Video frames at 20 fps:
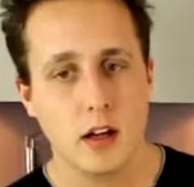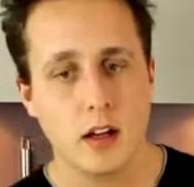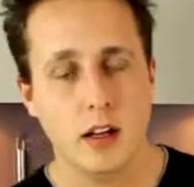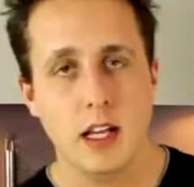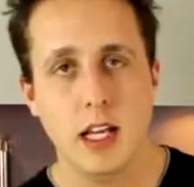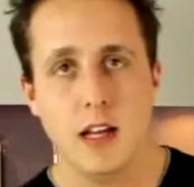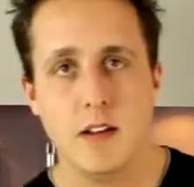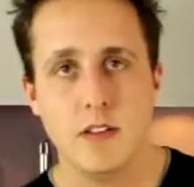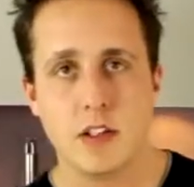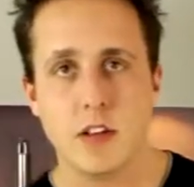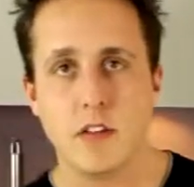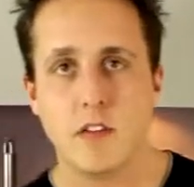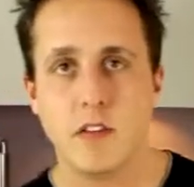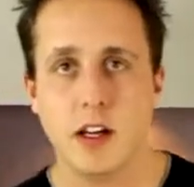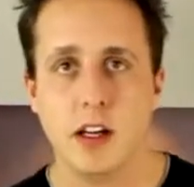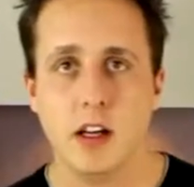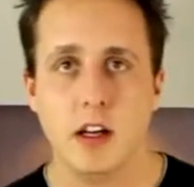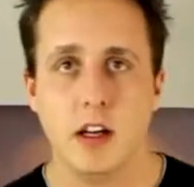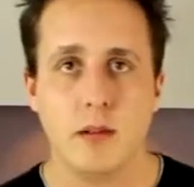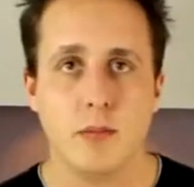leaves a
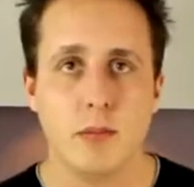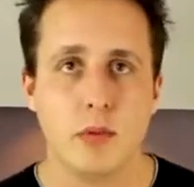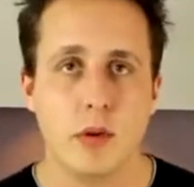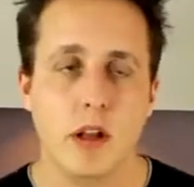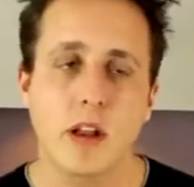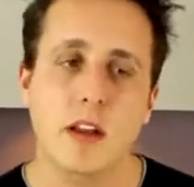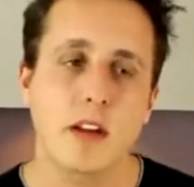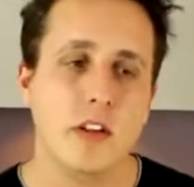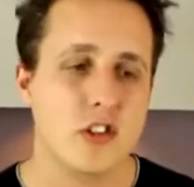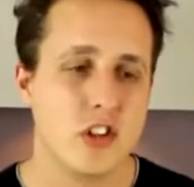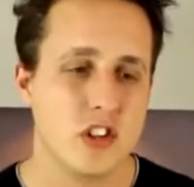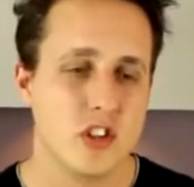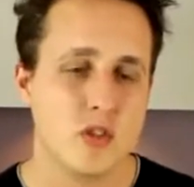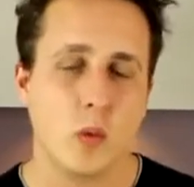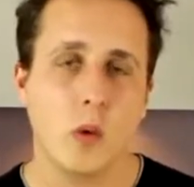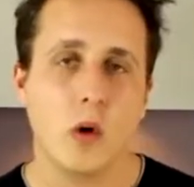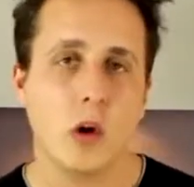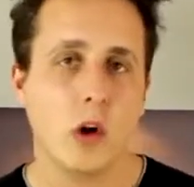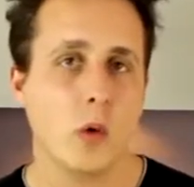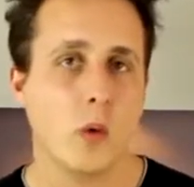finger imprint,
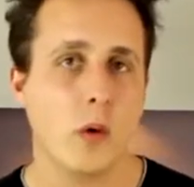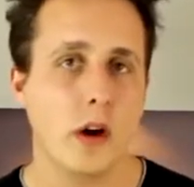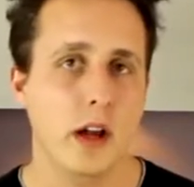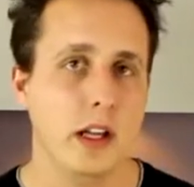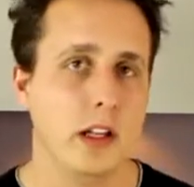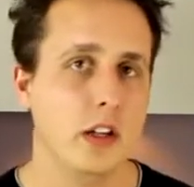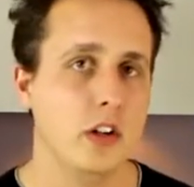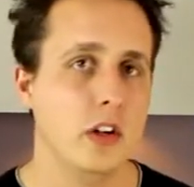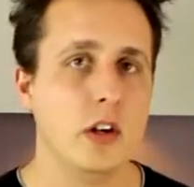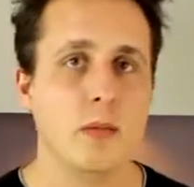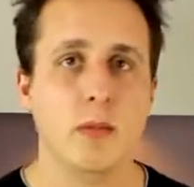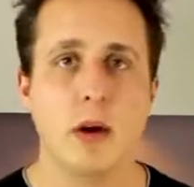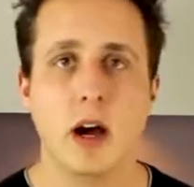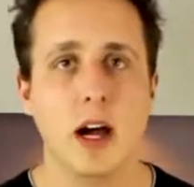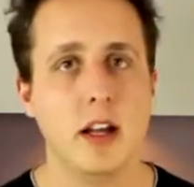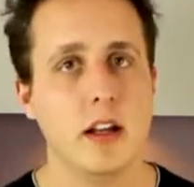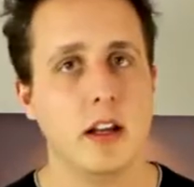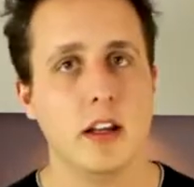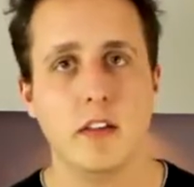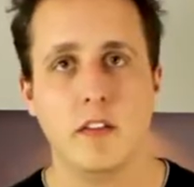just walk away, you can
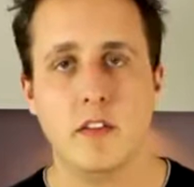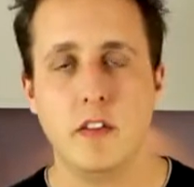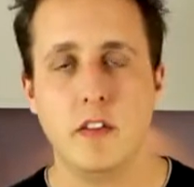buy another